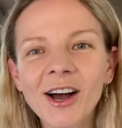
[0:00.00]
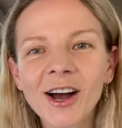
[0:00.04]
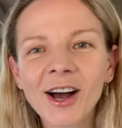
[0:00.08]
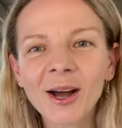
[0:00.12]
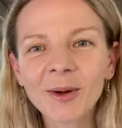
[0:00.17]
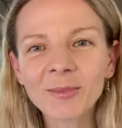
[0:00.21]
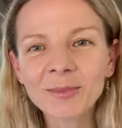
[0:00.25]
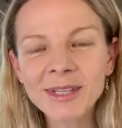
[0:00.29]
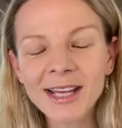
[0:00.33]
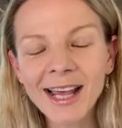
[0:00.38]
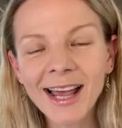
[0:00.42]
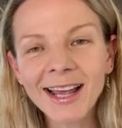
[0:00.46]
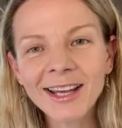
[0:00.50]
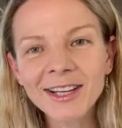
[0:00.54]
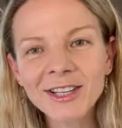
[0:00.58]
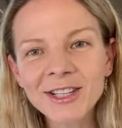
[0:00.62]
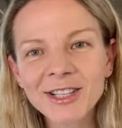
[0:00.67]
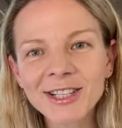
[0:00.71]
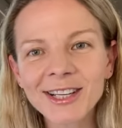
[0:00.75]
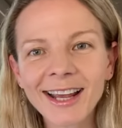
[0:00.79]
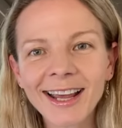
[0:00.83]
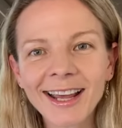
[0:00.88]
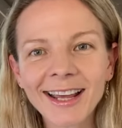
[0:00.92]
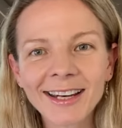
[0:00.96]
I'm
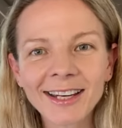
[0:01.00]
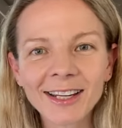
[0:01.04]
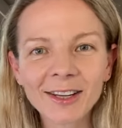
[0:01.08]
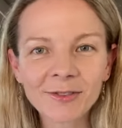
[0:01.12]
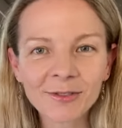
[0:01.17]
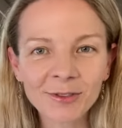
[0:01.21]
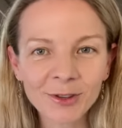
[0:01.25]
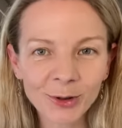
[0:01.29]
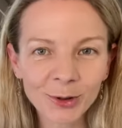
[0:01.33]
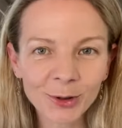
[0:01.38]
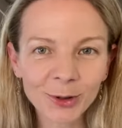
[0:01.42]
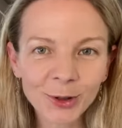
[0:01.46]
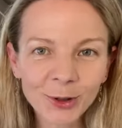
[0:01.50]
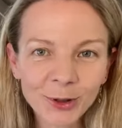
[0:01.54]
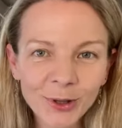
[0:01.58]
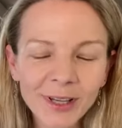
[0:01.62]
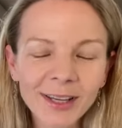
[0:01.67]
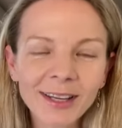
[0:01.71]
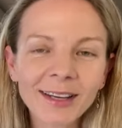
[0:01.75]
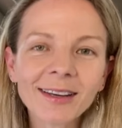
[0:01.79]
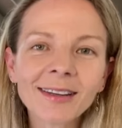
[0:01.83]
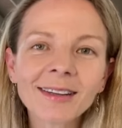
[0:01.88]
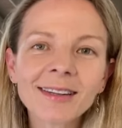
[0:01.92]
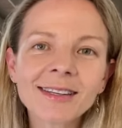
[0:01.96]
Tash, and if you're new
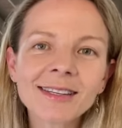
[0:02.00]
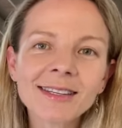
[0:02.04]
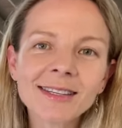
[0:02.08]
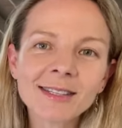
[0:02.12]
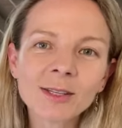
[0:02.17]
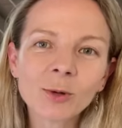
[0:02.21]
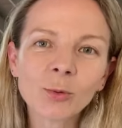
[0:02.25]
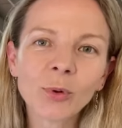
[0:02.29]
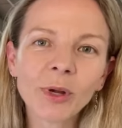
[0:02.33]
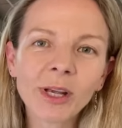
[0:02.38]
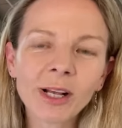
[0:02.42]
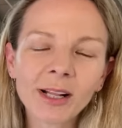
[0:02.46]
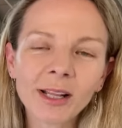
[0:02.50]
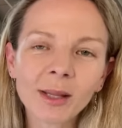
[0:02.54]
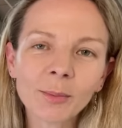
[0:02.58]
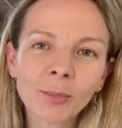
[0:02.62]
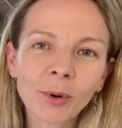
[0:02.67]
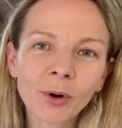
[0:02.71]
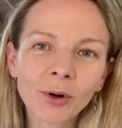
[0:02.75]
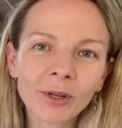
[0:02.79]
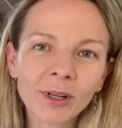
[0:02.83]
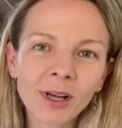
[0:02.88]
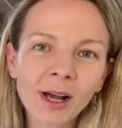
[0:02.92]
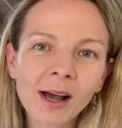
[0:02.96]
here, this is a weekly
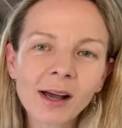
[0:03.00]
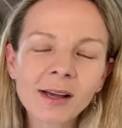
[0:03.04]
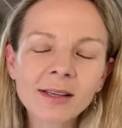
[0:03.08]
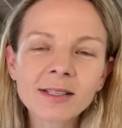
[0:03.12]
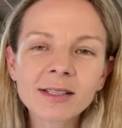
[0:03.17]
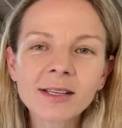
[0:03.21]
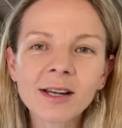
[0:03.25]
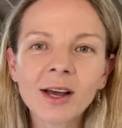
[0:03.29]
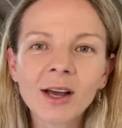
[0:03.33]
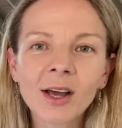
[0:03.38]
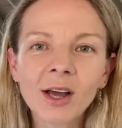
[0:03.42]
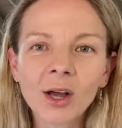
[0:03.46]
podcast